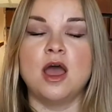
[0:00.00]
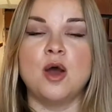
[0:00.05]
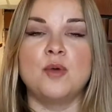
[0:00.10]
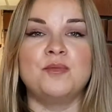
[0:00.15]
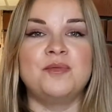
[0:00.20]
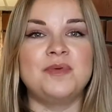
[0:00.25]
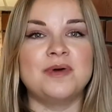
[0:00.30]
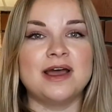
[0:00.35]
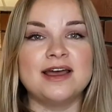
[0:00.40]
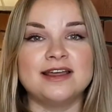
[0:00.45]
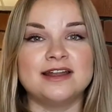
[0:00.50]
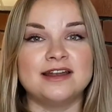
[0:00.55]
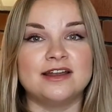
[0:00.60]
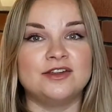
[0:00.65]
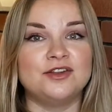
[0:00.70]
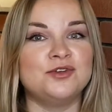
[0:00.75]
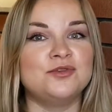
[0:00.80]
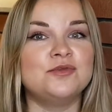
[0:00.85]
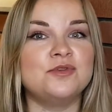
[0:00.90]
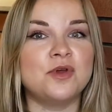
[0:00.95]
But
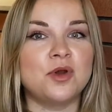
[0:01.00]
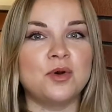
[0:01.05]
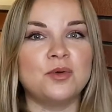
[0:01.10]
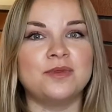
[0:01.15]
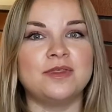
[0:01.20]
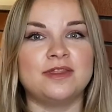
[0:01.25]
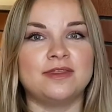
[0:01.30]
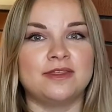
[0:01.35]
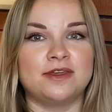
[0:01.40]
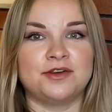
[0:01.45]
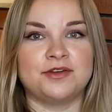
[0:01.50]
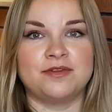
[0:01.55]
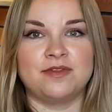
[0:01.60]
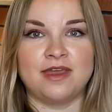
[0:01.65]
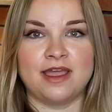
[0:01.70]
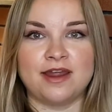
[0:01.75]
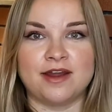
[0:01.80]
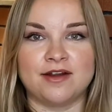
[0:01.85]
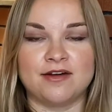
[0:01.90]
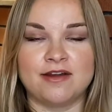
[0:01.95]
you know that they're
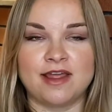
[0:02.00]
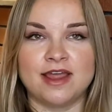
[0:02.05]
there,